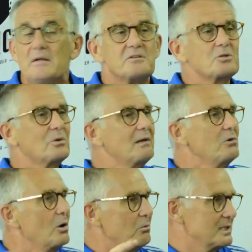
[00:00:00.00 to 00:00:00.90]
So there
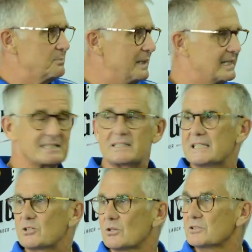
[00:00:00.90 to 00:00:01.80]
will always be this
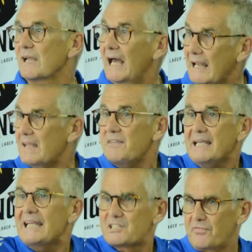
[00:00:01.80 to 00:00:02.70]
discussion. And I
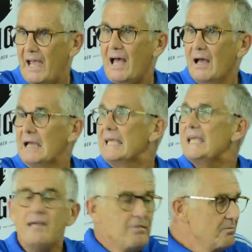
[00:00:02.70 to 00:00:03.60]
think it's fair.
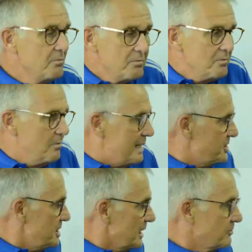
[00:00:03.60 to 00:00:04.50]
Even when
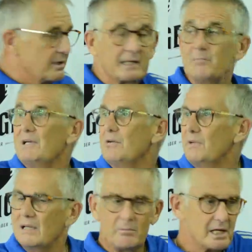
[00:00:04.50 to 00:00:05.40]
Shadrach and me,
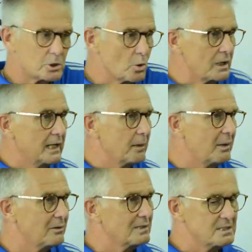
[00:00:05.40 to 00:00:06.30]
we are talking
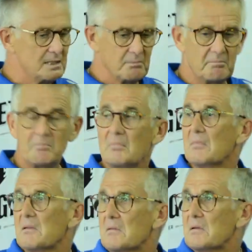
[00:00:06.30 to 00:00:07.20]
about the team,
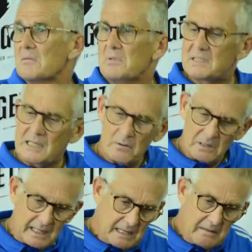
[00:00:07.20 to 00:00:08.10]
we say,
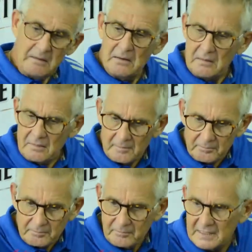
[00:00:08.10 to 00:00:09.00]
okay,
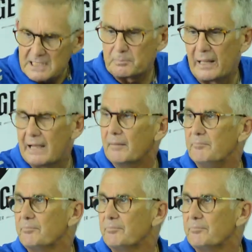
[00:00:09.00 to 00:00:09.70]
this player.